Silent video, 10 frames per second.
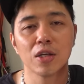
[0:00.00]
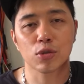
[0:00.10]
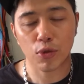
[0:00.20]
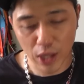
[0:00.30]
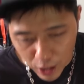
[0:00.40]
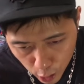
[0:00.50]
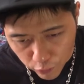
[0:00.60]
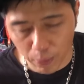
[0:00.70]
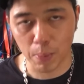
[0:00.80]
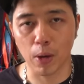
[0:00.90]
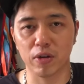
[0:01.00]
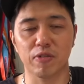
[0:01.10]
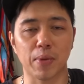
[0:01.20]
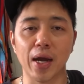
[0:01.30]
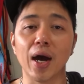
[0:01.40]
So thank you from the bottom
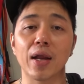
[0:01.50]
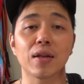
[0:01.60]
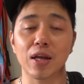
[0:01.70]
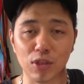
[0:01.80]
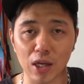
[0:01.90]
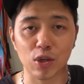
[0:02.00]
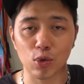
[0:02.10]
of my heart. Like, thank